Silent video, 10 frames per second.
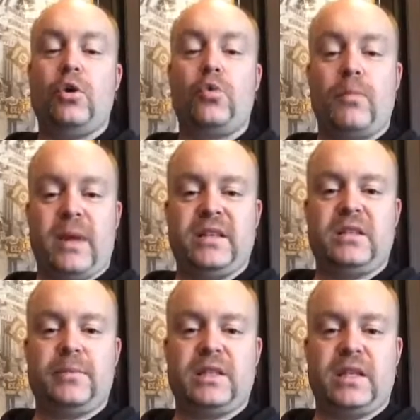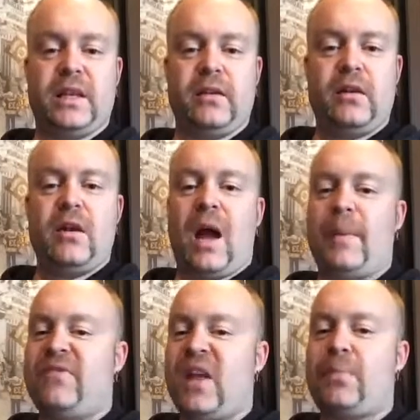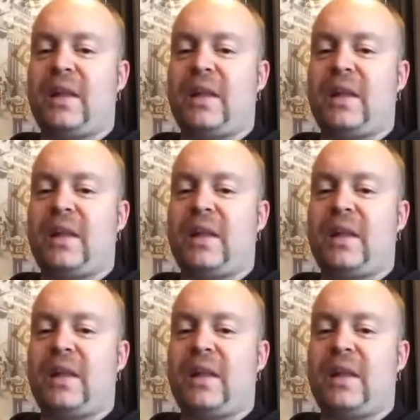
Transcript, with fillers: Remains to be seen. I mean, if they